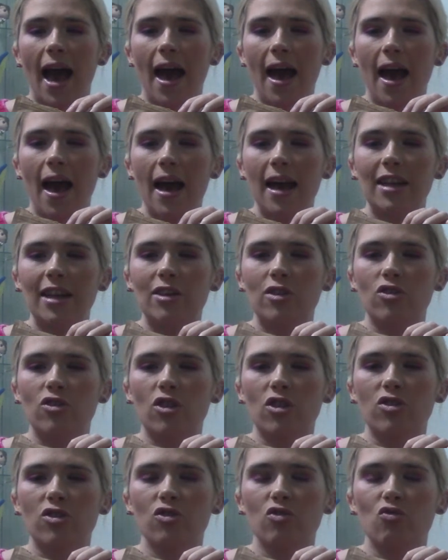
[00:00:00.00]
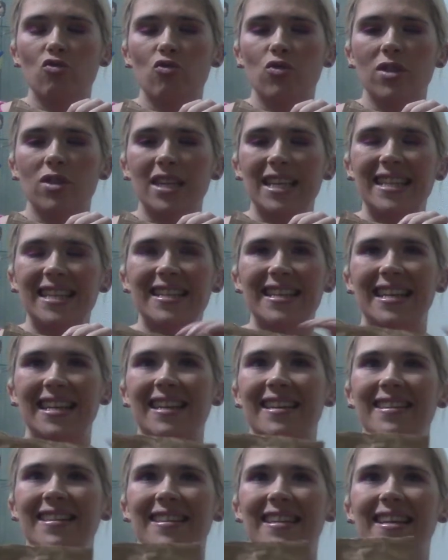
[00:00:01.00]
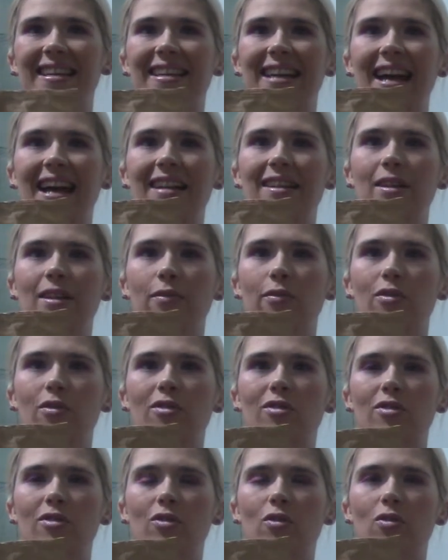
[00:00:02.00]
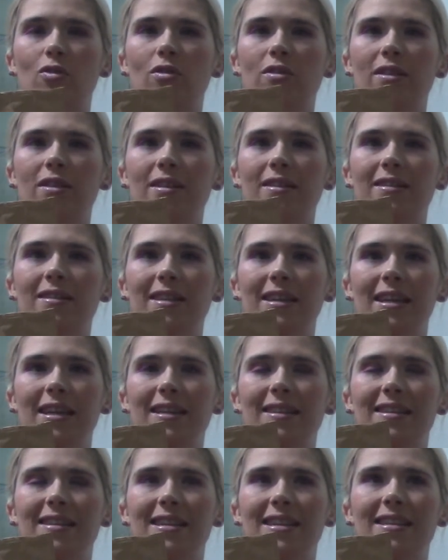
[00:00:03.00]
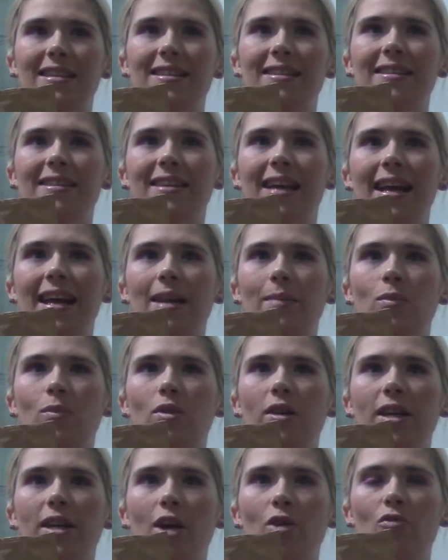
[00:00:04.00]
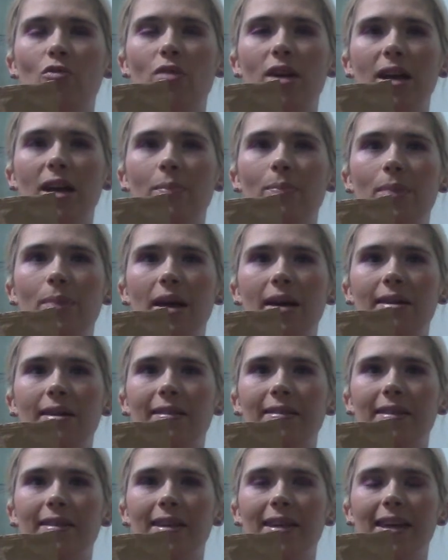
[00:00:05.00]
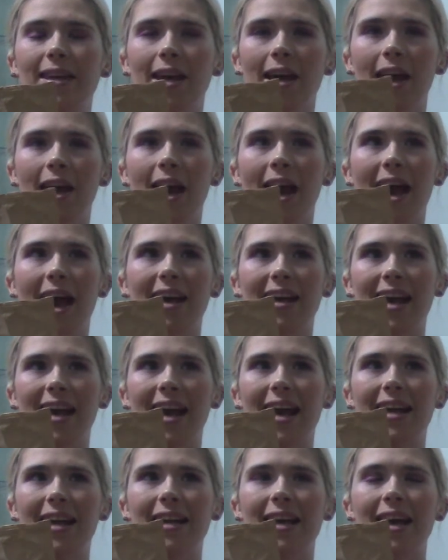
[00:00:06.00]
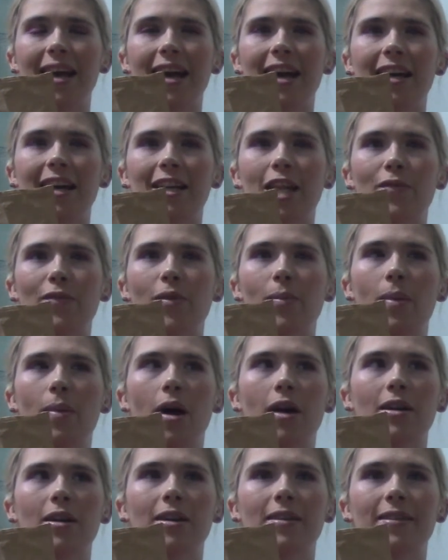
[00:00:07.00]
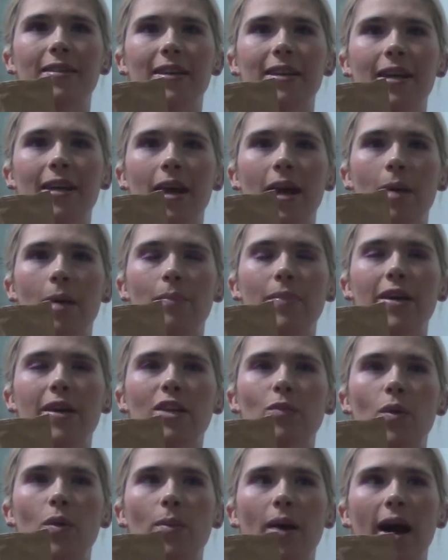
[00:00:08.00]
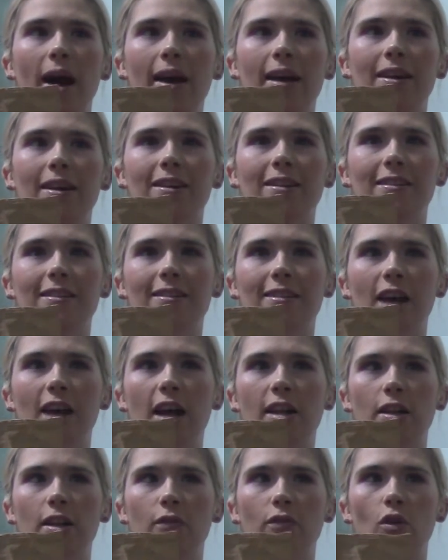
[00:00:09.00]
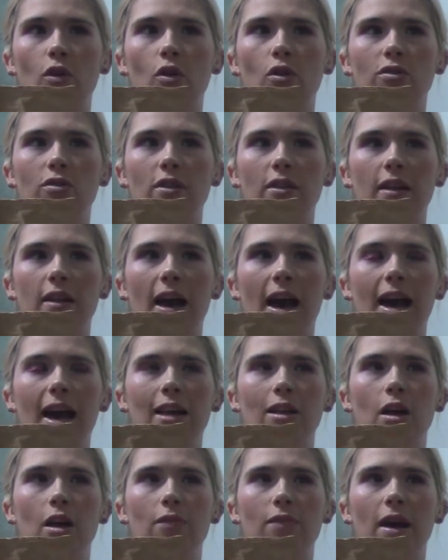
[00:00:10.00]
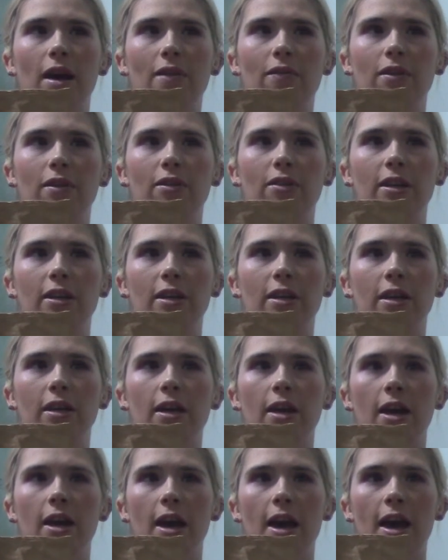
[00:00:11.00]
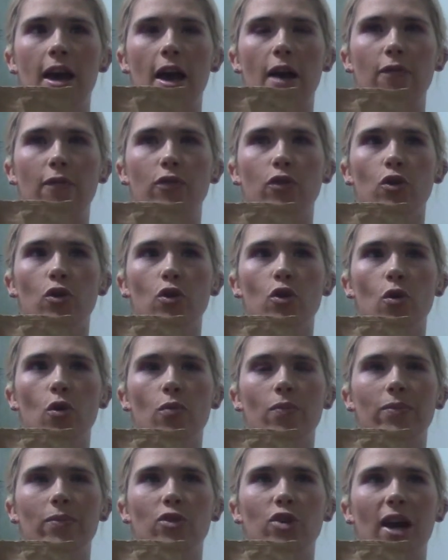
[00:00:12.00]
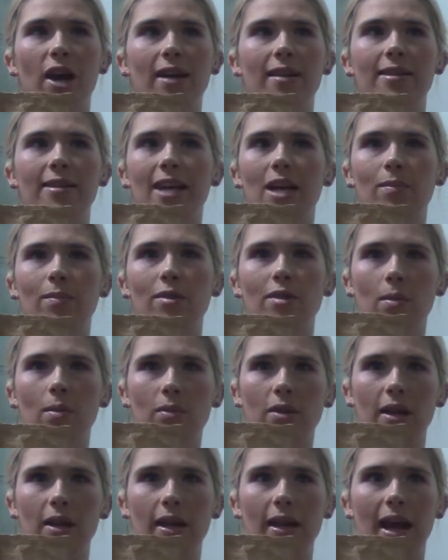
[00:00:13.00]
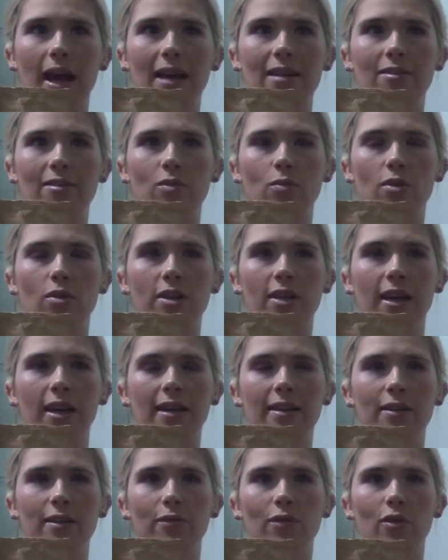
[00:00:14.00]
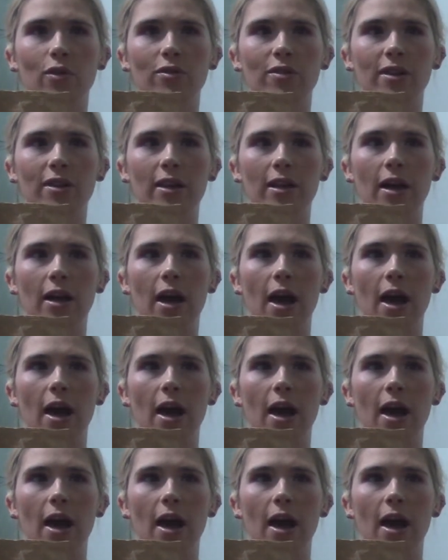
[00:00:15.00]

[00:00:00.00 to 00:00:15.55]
It doesn't really taste like candy floss in all honesty. It tastes kind of more like a red berry tea. Again, clever marketing, makes me buy it because it's candy floss and I love everything. if you try and sell me something and it has the word candy floss in it,